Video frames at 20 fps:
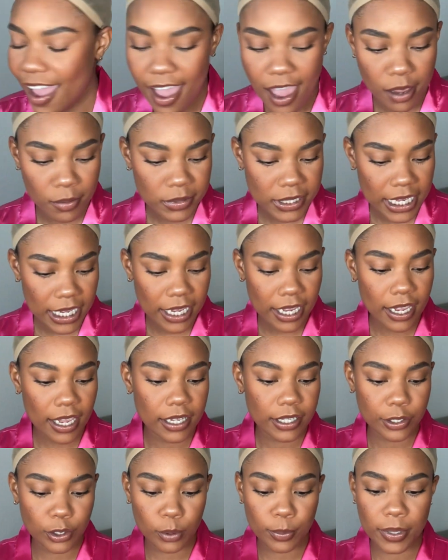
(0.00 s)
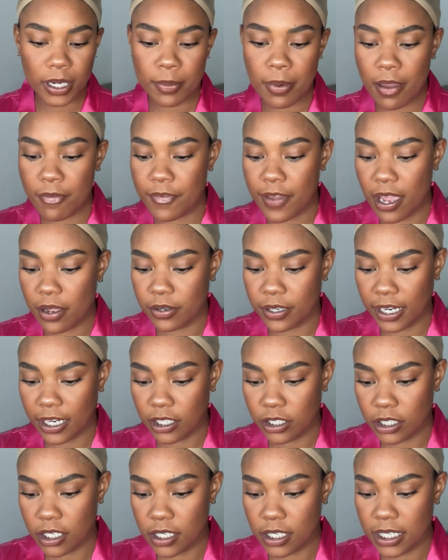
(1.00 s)
I'm taking a little bit of my
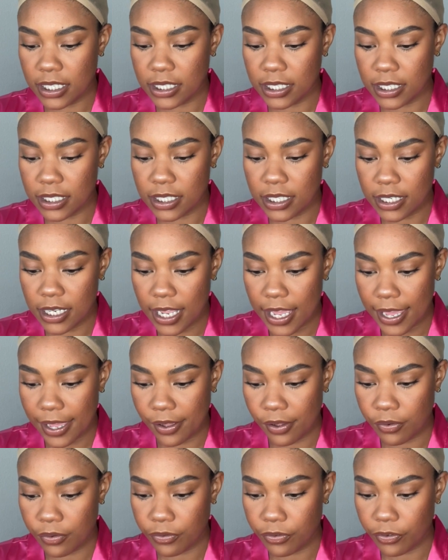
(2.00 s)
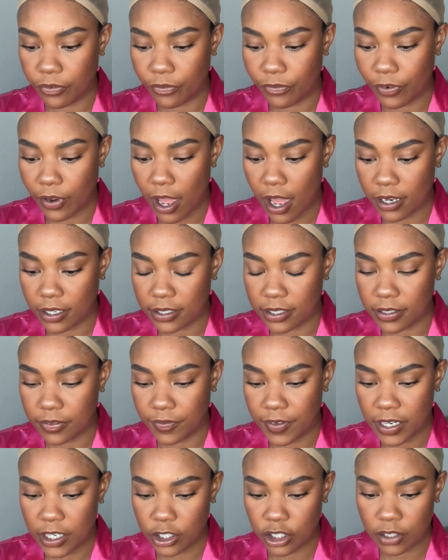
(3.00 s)
foundation. This is the e.l.f. Flawless
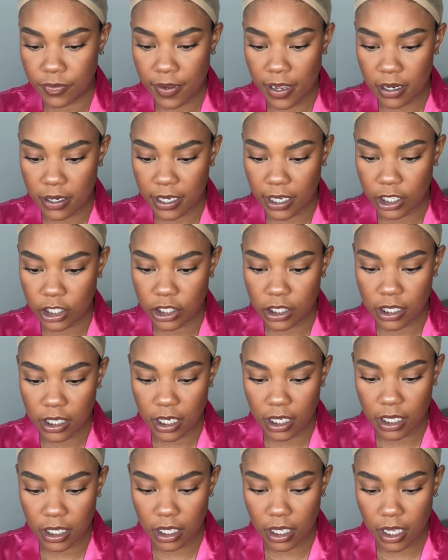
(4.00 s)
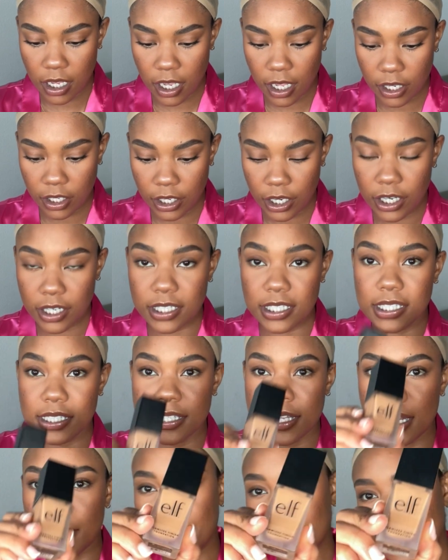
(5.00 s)
Finish Foundation in the color
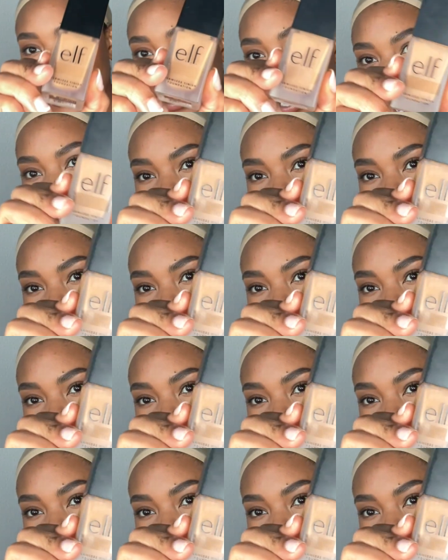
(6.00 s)
Cinnamon. I